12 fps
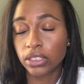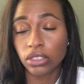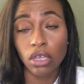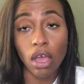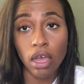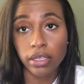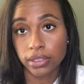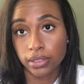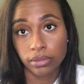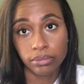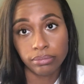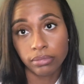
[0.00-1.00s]
is
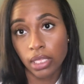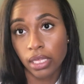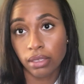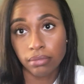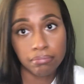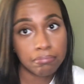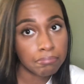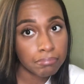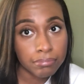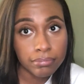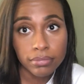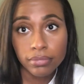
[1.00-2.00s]
awesome. Like,
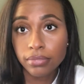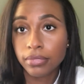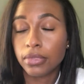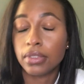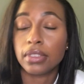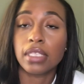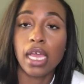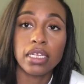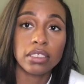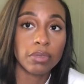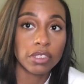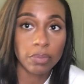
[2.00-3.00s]
not
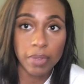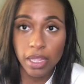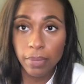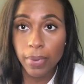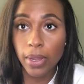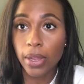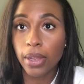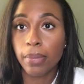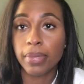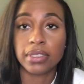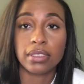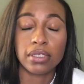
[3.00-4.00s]
as much paper,
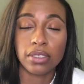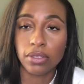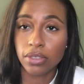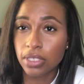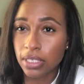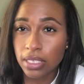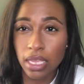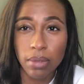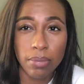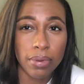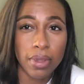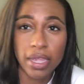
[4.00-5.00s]
but still the same
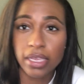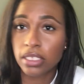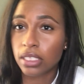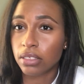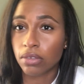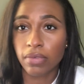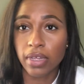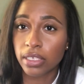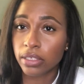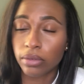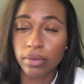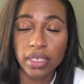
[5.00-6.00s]
price as a
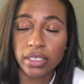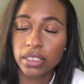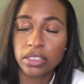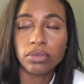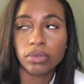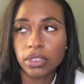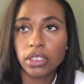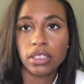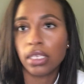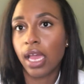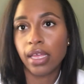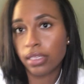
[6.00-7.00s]
regular one. It's really,
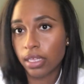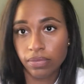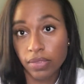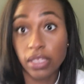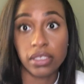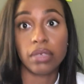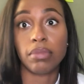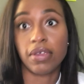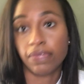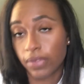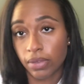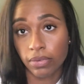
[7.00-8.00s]
that's like my
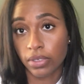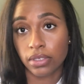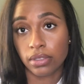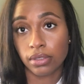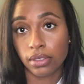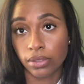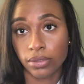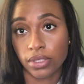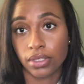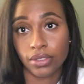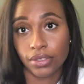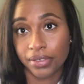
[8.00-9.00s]
favorite
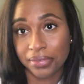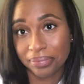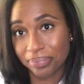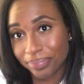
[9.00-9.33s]
closing to do.